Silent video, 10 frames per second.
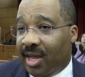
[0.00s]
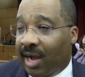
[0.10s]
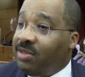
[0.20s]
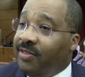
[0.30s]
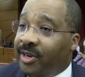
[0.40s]

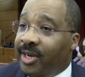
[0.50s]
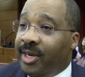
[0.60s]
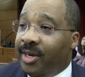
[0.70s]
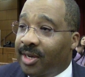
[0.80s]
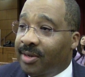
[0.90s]
I was
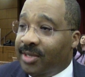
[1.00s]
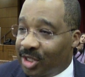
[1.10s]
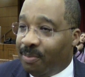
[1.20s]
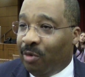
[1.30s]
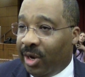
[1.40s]
very
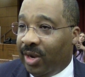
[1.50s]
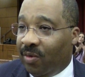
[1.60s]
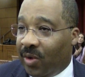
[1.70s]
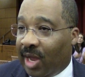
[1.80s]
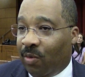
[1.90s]
disappointed
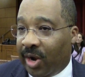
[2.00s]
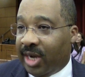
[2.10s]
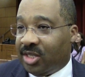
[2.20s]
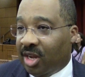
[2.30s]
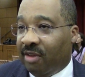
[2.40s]
at what I
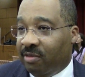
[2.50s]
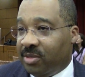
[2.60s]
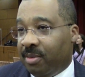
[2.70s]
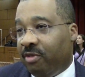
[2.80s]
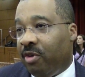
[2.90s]
saw from
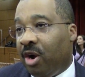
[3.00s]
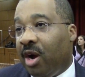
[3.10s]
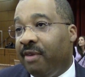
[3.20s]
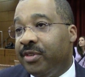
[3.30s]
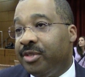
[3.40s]
some of our
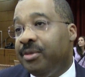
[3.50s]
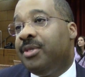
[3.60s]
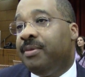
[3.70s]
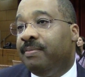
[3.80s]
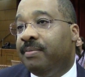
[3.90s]
officers.